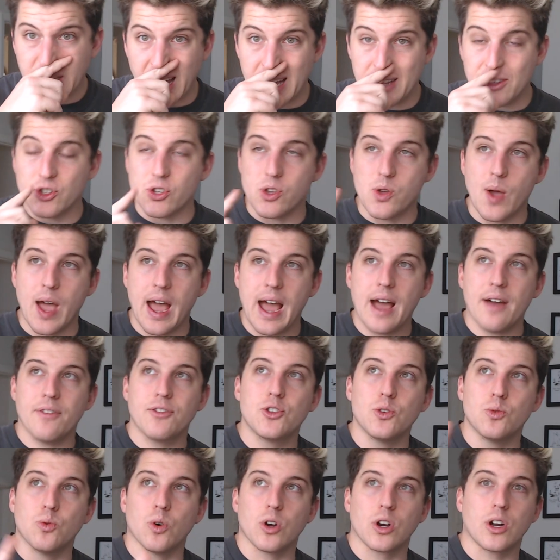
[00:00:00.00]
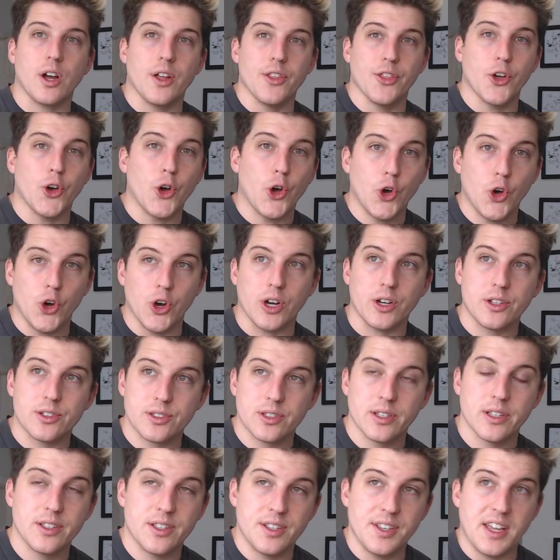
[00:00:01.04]
And so you have to work on the hooks
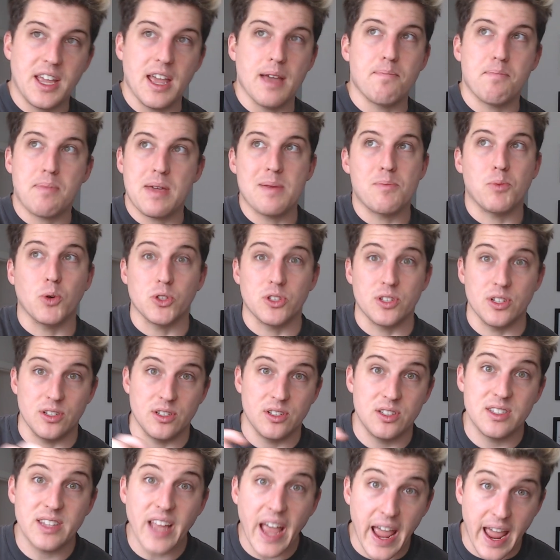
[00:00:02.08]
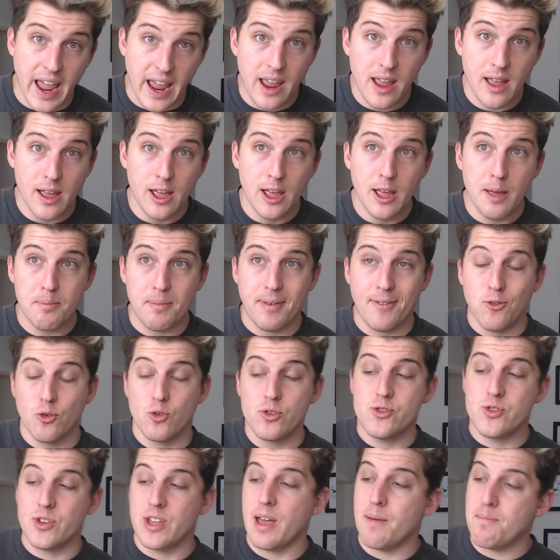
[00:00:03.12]
to get people to stay before
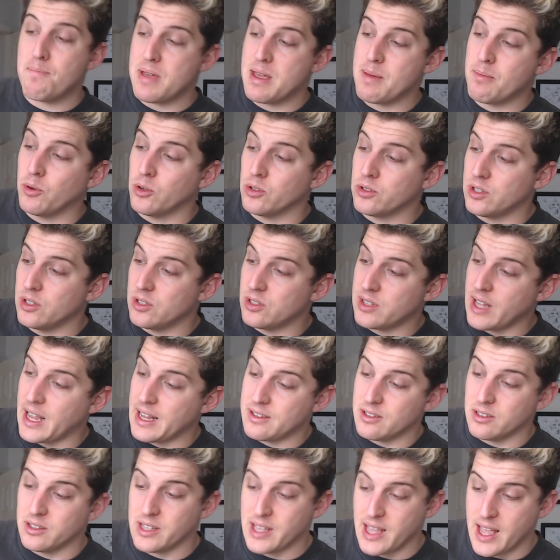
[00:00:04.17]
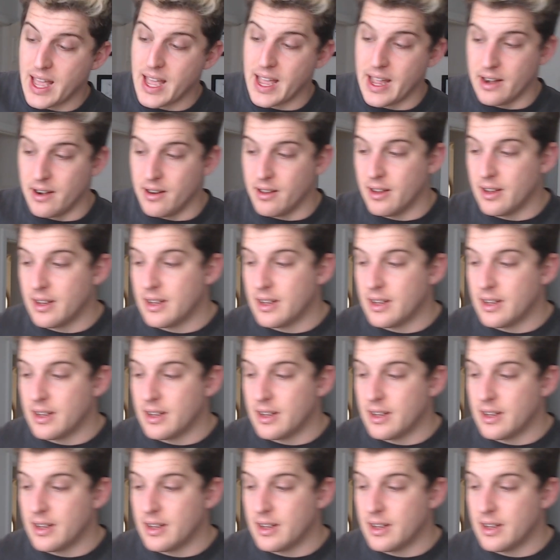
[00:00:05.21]
you get people to stay till the end.